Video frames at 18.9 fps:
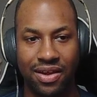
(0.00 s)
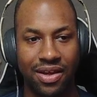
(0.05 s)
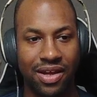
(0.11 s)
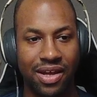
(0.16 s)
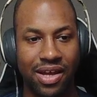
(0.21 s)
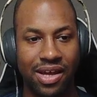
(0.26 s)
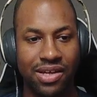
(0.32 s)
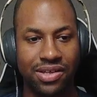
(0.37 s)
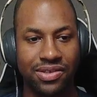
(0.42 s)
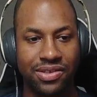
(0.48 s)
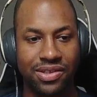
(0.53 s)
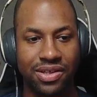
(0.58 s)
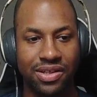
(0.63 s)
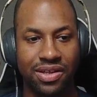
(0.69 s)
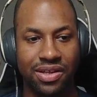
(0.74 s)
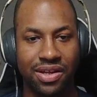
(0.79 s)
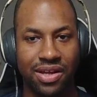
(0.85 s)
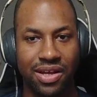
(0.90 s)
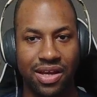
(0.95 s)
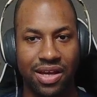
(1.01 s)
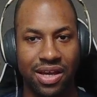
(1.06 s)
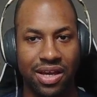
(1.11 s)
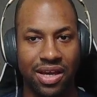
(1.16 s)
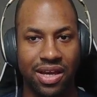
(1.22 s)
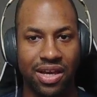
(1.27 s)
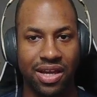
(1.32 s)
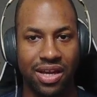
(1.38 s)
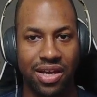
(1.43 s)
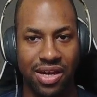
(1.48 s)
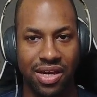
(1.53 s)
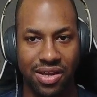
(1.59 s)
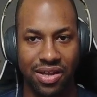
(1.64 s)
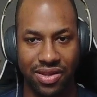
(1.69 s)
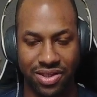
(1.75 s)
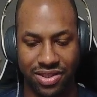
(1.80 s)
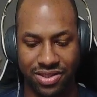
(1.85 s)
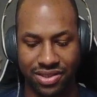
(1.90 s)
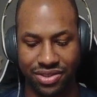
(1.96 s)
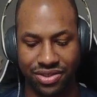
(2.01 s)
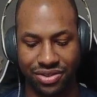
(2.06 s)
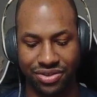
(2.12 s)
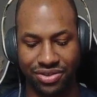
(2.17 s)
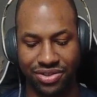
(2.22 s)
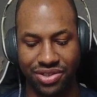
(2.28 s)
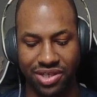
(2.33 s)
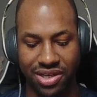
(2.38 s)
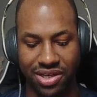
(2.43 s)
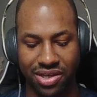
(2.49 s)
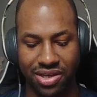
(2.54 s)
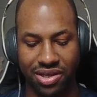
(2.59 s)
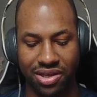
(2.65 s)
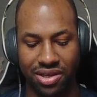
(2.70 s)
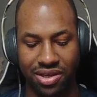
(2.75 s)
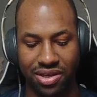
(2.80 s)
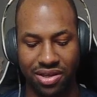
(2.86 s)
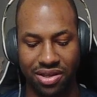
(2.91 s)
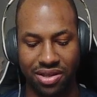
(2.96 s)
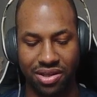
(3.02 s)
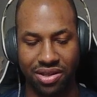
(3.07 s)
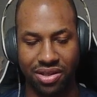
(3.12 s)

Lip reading: exit, and now let's check it.